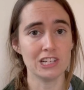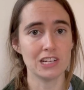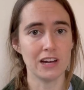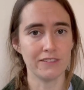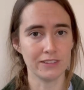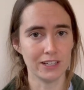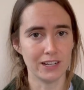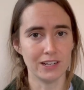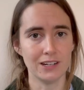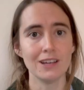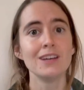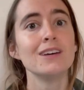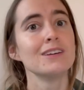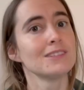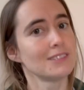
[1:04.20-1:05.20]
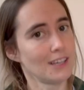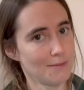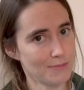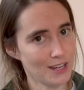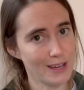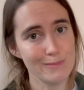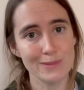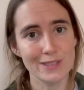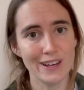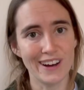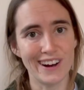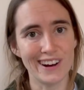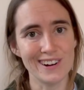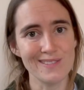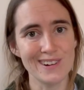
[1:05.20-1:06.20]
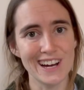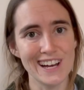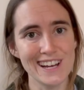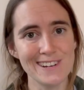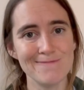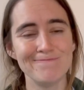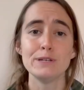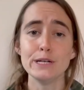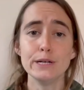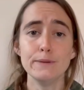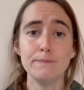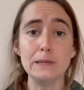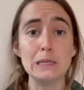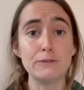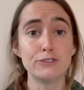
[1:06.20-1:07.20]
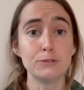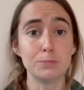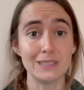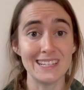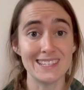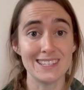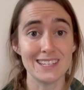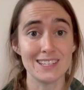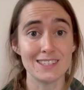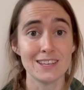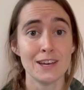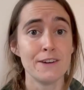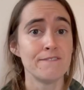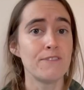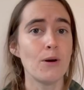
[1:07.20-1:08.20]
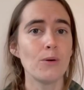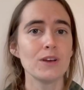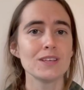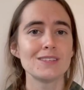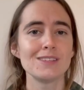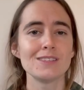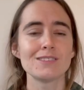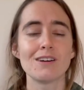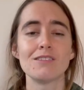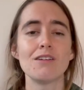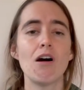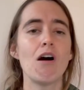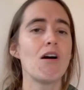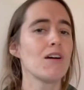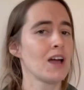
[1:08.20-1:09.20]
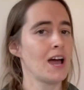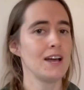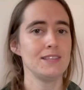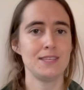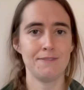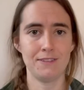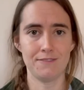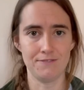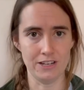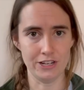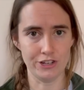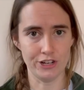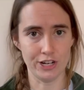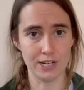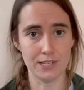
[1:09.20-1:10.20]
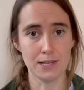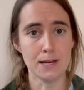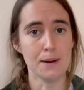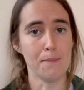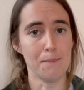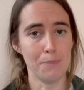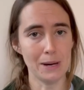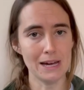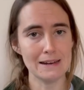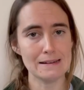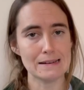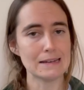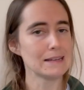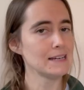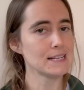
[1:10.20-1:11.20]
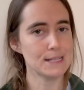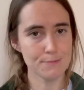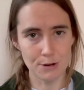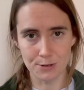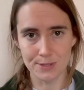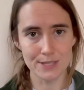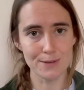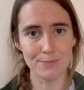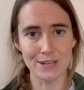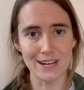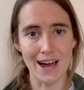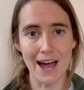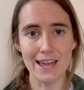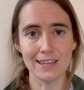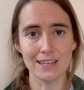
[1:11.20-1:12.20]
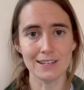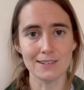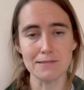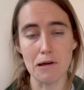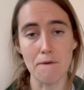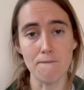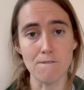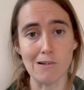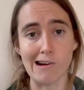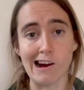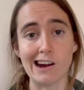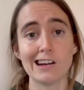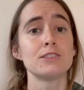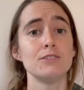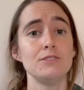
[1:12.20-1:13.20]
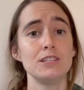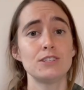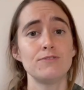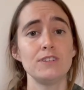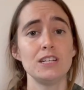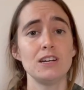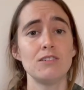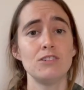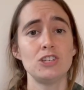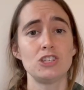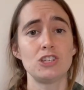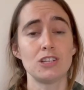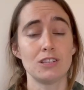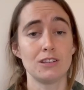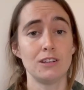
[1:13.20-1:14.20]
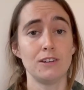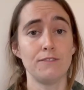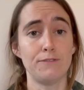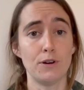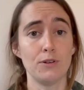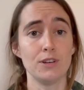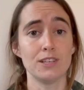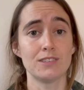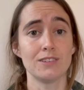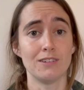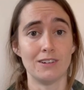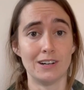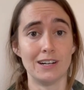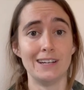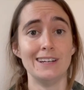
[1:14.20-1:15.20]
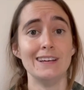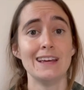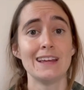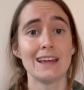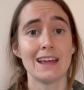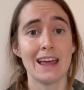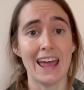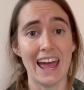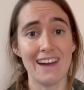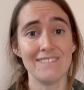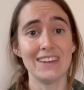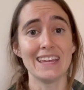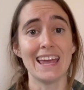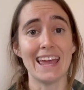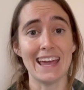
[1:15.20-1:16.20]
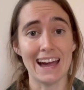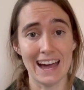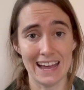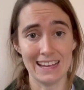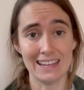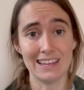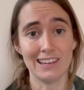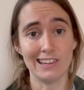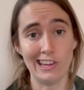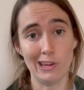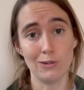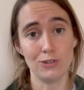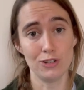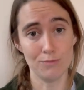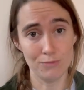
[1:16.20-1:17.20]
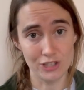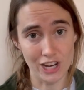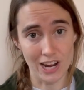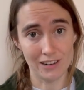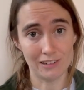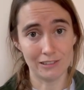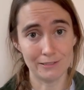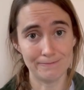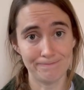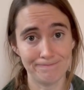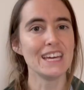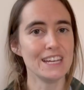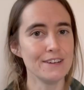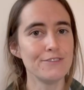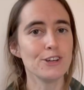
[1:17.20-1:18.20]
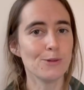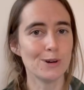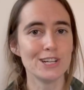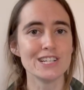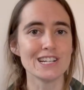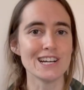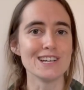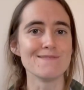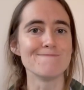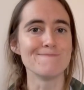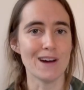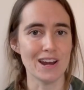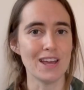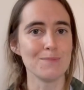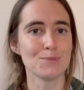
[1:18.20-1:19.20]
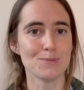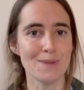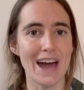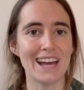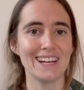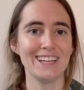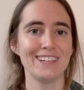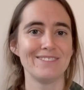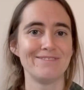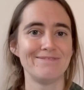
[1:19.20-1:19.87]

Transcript: I've learned, sometimes the hard way. Beer in Beautiful Places focuses on all kinds of adventures, but it's mostly been hiking so far. So this video is just gonna focus on having a hiking YouTube channel. And if you're wondering, my name's Maddie.